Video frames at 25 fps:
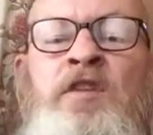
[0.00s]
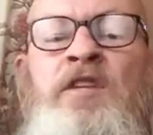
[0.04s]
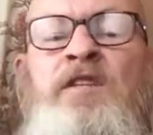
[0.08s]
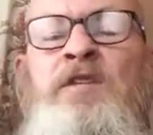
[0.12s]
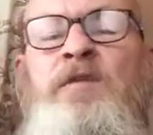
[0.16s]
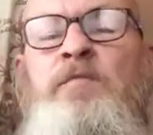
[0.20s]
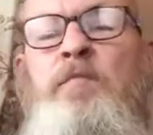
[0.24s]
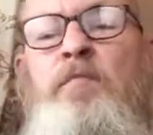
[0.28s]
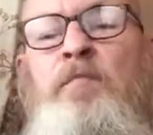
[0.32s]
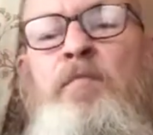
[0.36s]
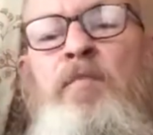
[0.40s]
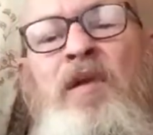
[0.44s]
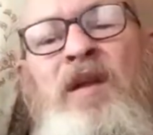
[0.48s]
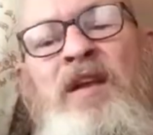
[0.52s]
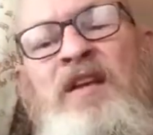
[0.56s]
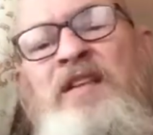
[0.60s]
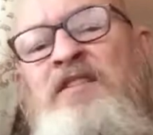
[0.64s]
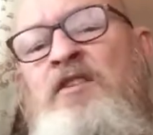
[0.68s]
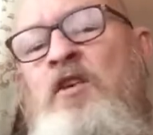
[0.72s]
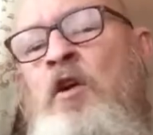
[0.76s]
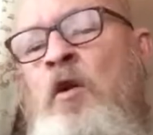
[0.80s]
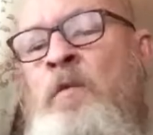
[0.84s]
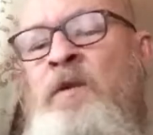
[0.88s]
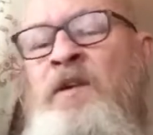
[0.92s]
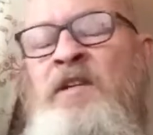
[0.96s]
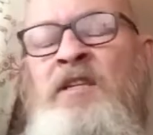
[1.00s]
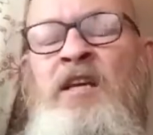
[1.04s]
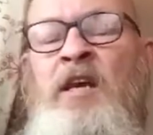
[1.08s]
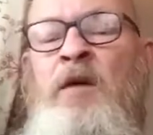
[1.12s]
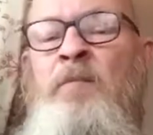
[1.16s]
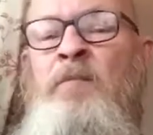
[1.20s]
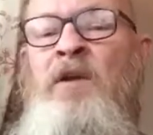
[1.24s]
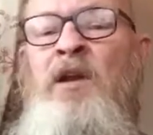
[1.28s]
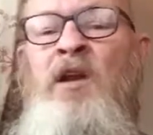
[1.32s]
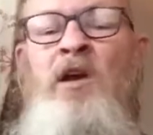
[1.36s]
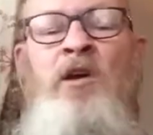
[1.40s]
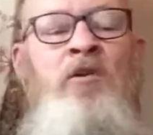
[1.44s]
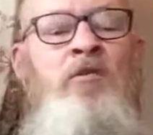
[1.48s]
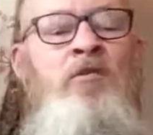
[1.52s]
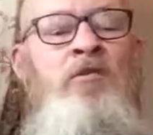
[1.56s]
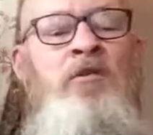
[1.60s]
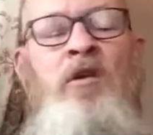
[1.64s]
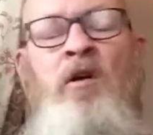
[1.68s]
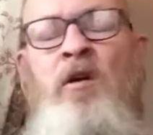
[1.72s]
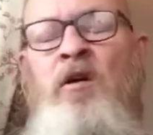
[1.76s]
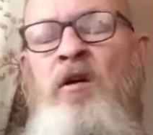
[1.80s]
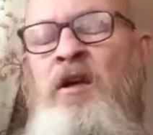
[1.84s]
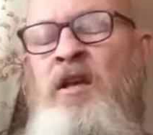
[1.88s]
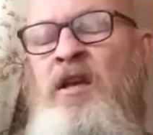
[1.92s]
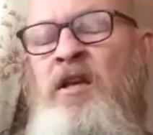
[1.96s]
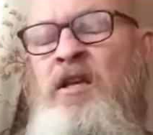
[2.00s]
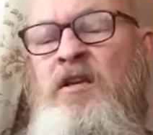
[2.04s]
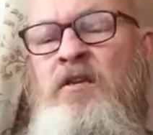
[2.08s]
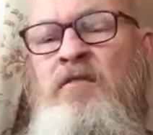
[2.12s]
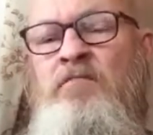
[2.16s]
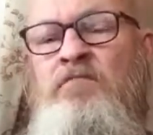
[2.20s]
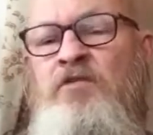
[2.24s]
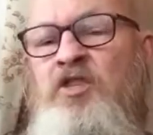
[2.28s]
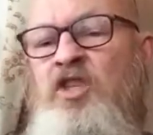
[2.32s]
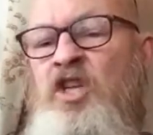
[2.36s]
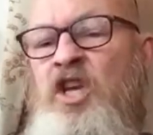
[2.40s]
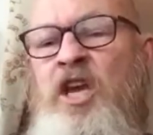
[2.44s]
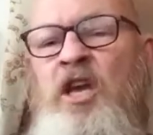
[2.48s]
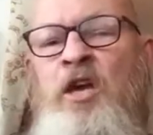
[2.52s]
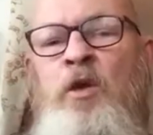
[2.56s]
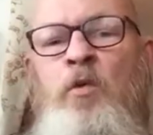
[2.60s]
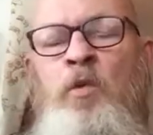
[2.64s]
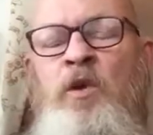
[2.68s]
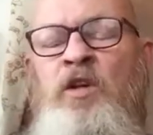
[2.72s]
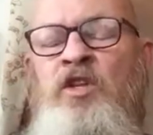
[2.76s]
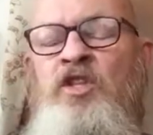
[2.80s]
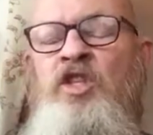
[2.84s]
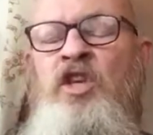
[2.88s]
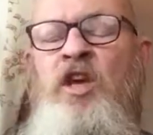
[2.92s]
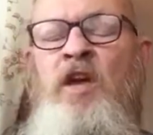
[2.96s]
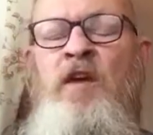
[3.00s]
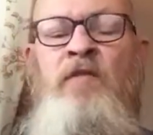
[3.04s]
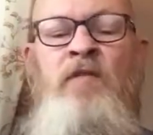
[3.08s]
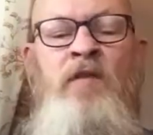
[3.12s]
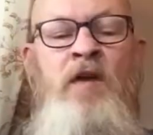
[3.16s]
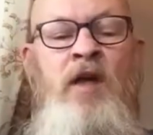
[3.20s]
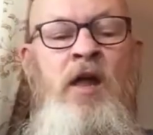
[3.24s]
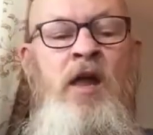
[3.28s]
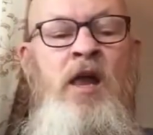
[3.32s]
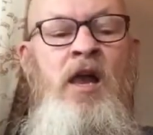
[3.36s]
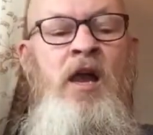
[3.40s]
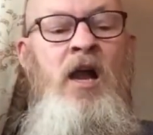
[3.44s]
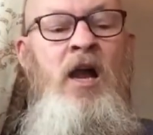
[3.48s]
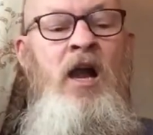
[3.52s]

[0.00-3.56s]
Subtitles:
this. Please comment down below, like, share, whichever.